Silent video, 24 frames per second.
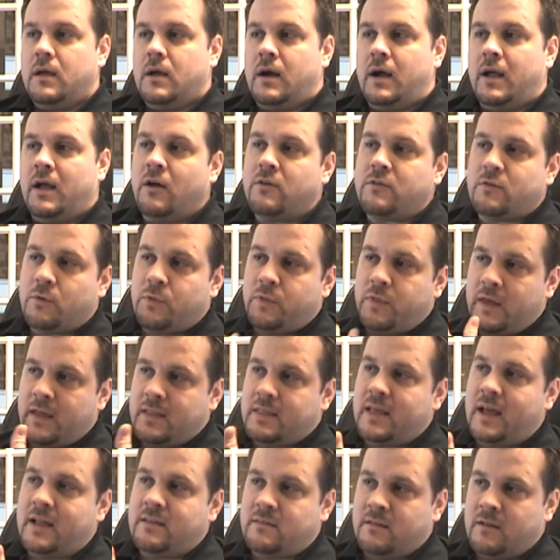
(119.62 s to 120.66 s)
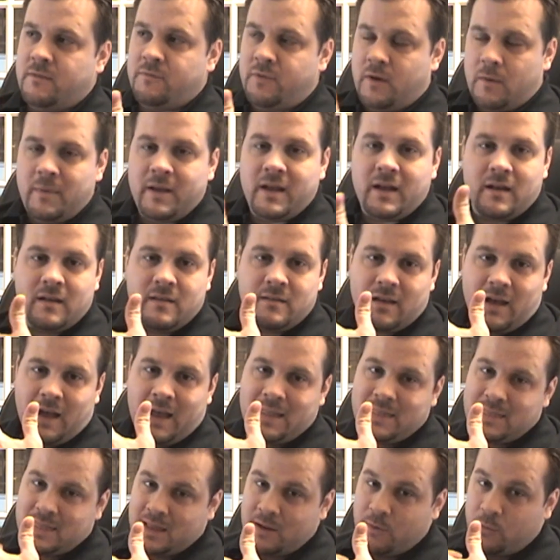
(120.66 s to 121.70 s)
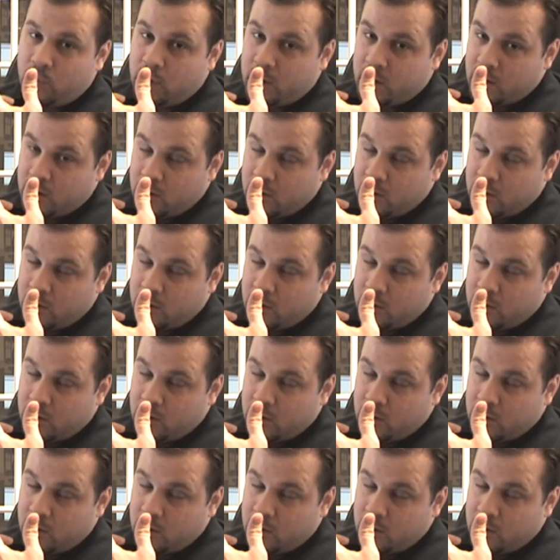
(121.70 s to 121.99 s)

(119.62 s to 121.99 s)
I also think that's unfair because I think where